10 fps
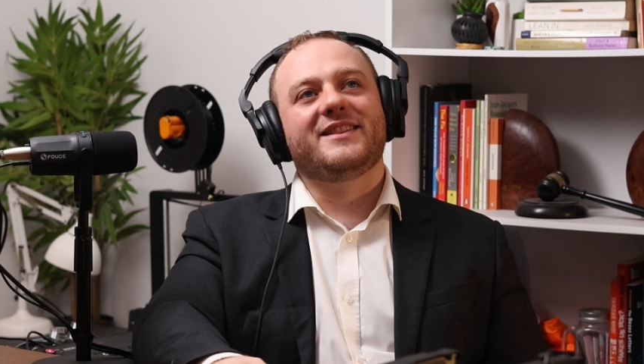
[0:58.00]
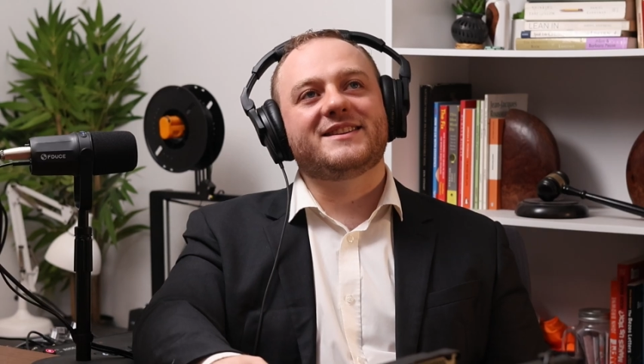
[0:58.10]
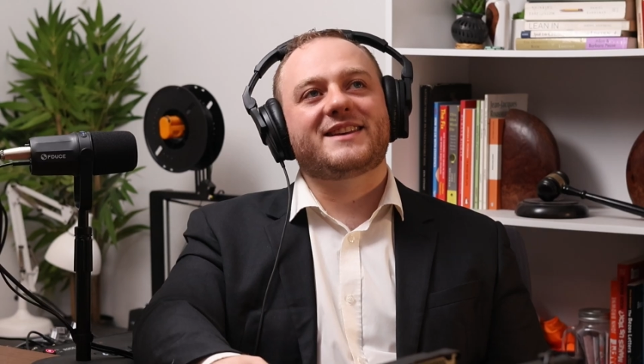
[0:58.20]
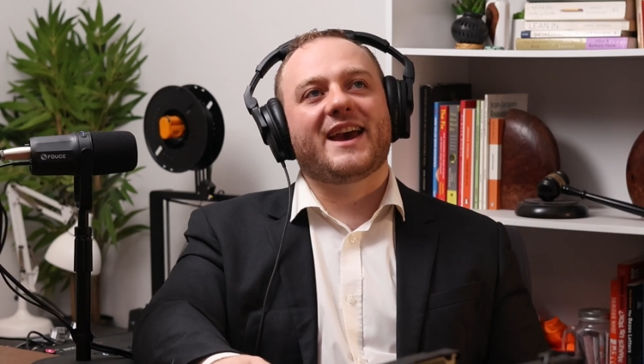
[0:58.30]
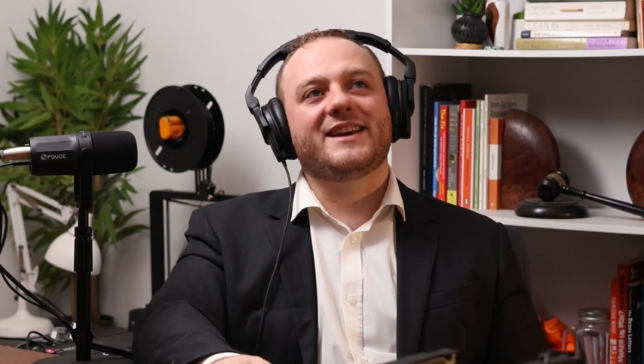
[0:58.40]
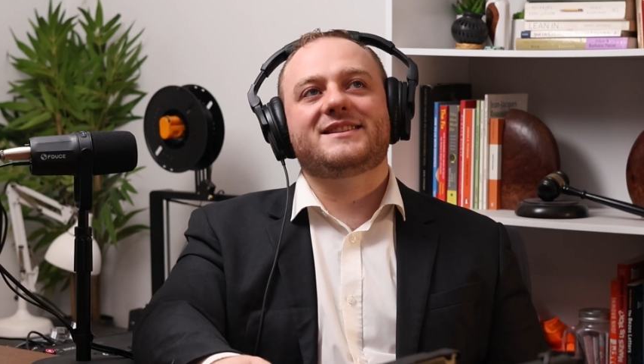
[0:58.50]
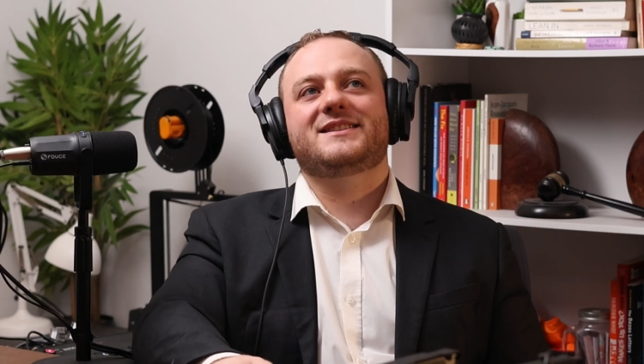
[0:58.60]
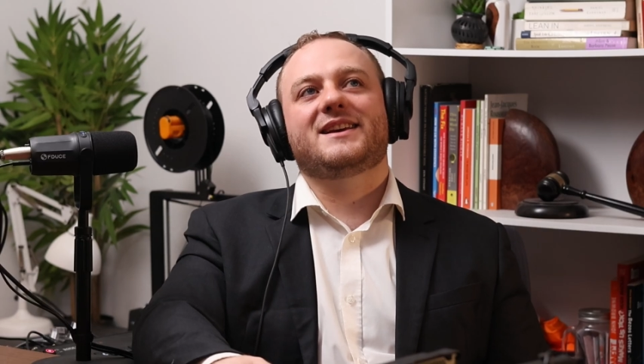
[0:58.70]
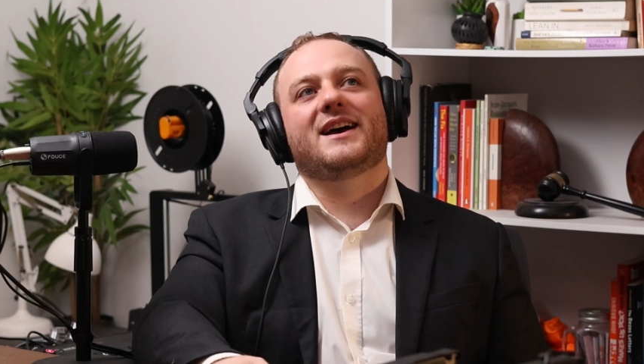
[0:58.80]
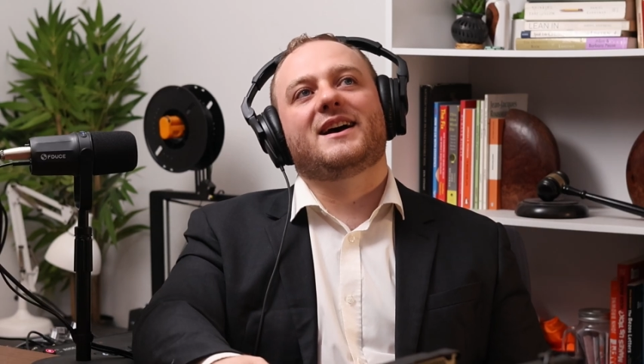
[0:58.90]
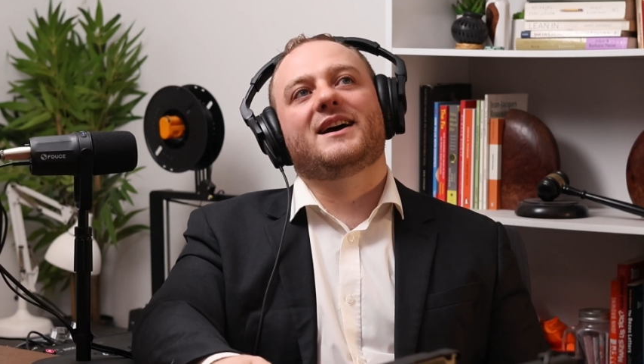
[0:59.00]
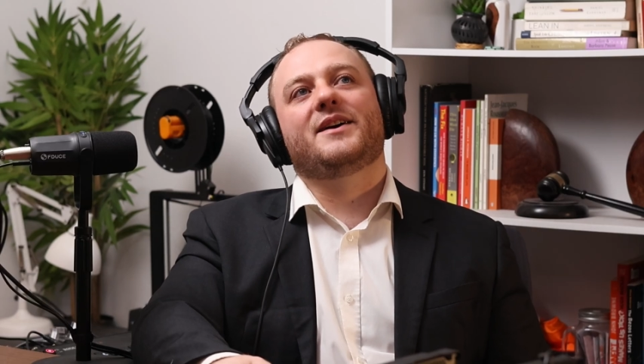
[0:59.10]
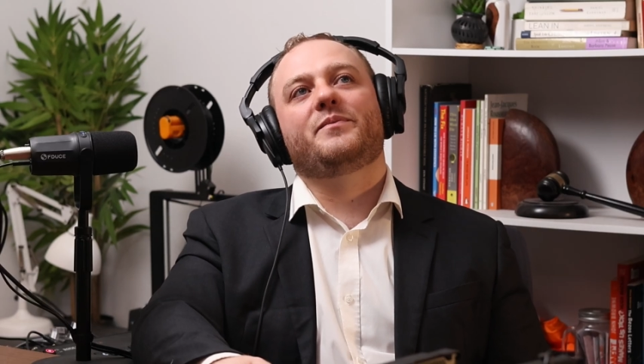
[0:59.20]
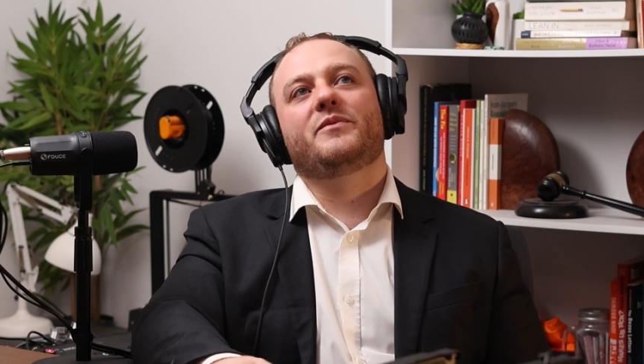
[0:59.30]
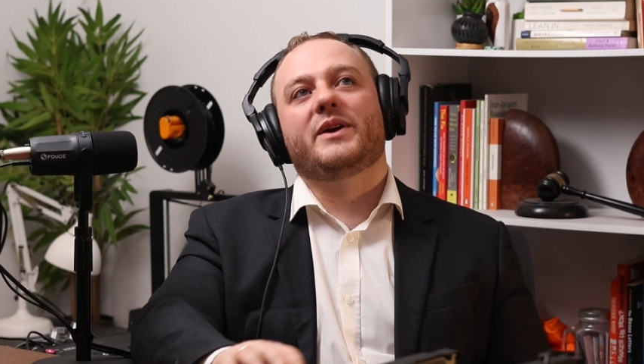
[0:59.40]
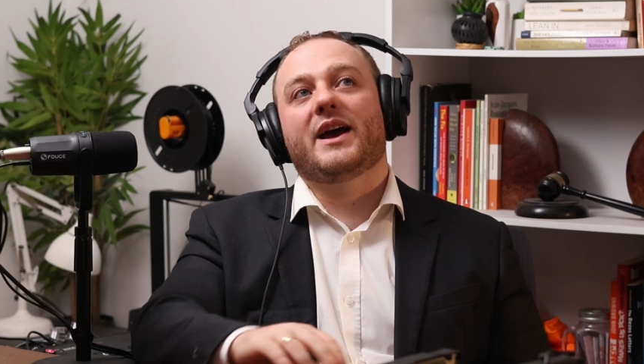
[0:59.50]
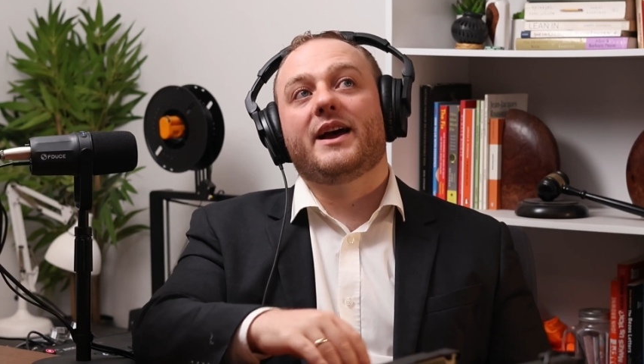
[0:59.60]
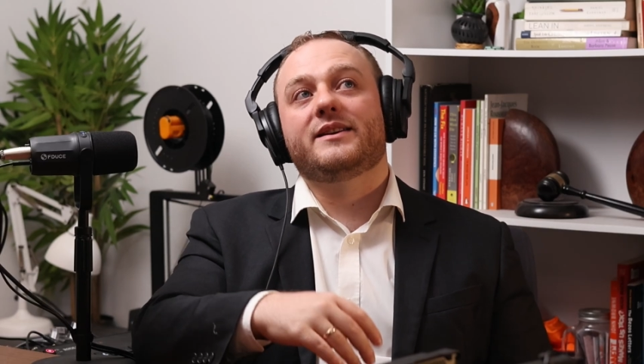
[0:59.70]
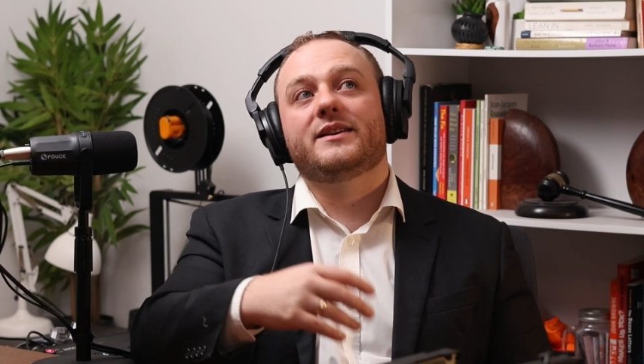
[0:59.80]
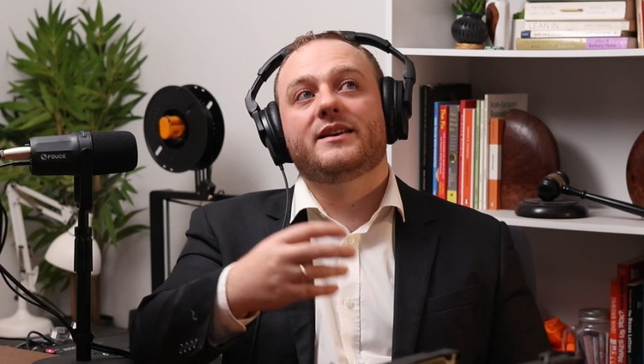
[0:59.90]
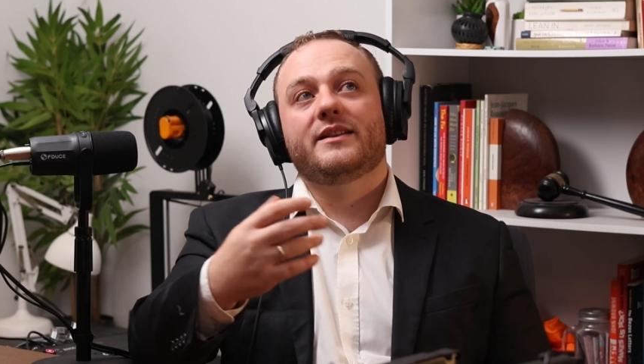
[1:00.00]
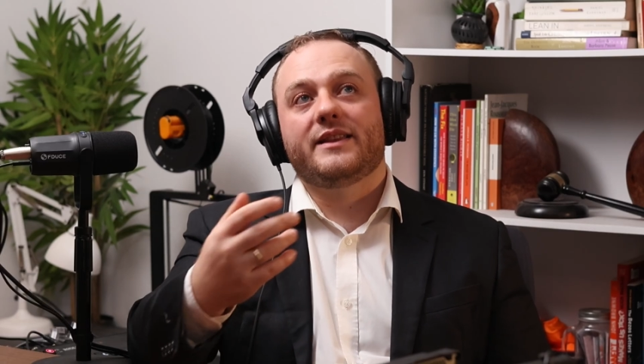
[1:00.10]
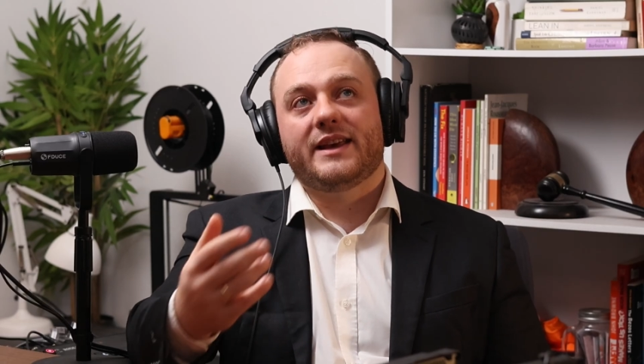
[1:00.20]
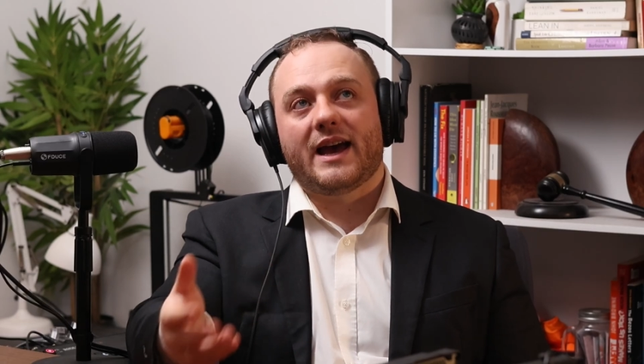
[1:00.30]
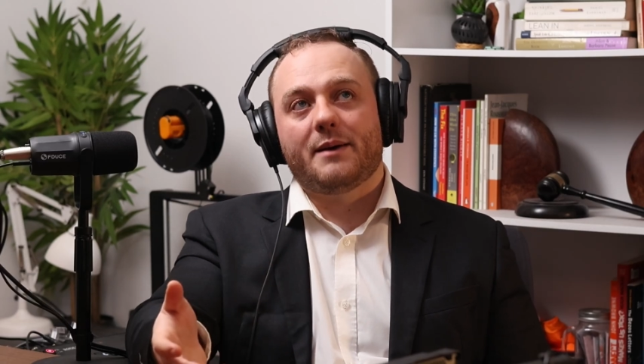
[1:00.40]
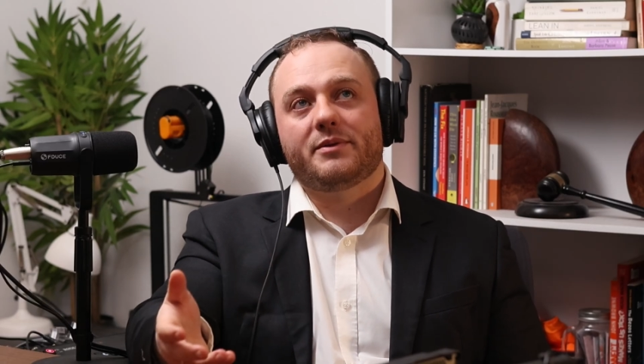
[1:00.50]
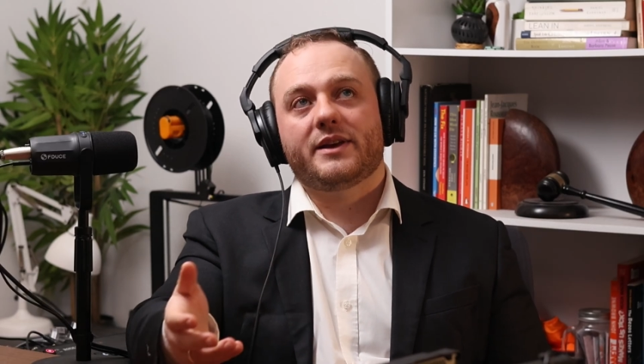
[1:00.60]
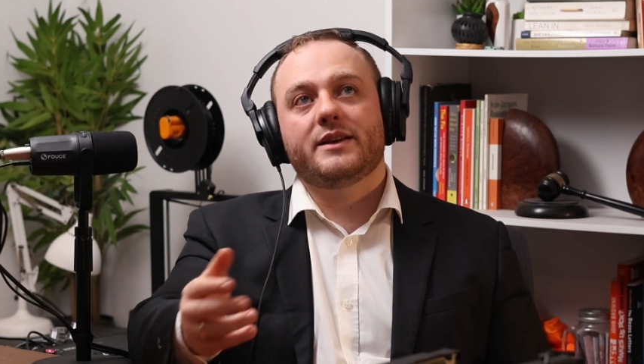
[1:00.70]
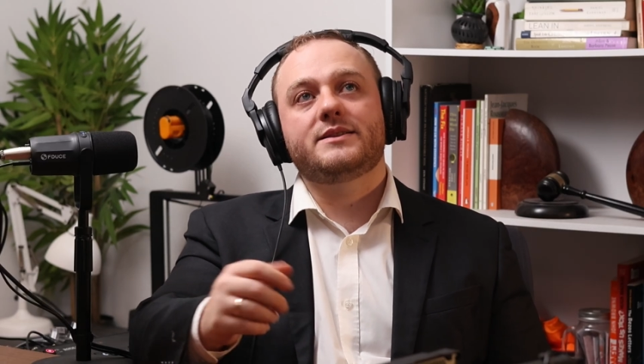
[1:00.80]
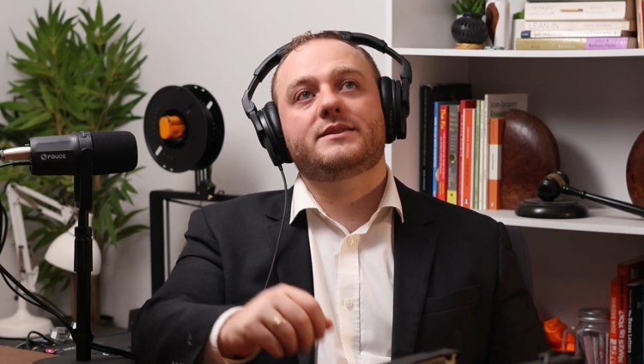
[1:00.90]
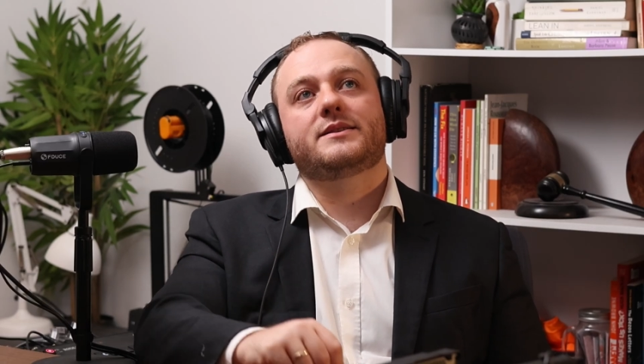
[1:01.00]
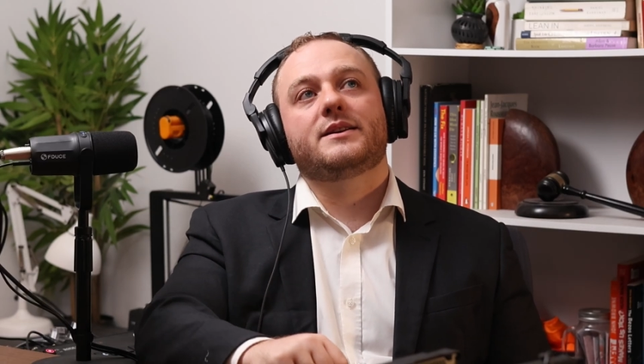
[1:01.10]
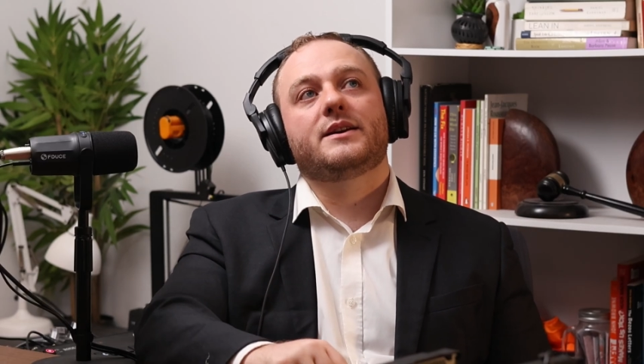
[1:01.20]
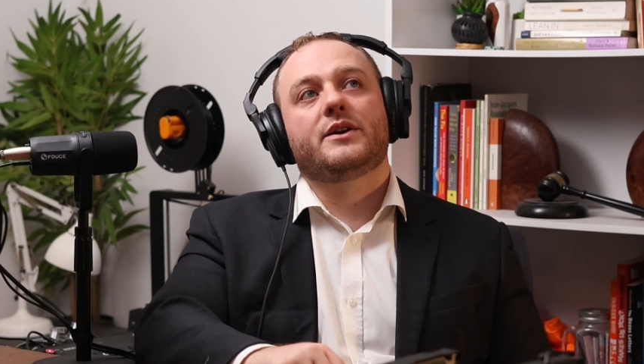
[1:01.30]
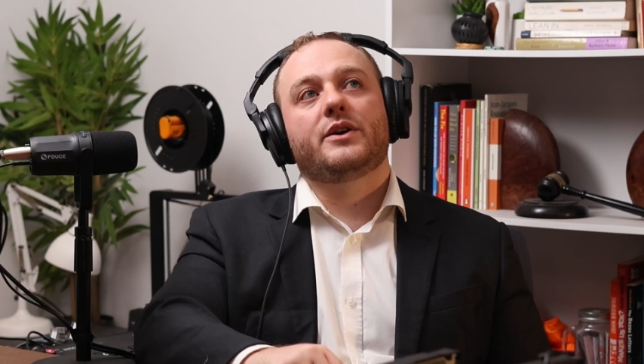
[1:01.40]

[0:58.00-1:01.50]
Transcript: In this case, we had the applicants